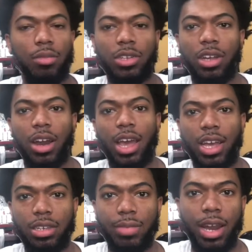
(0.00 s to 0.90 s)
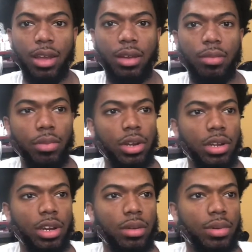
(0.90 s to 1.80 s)
thought I had somebody pulling
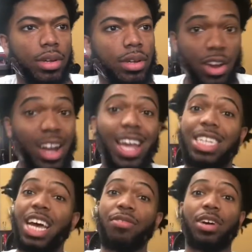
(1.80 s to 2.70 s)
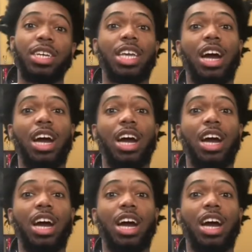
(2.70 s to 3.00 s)
up. All right, time to cut y'all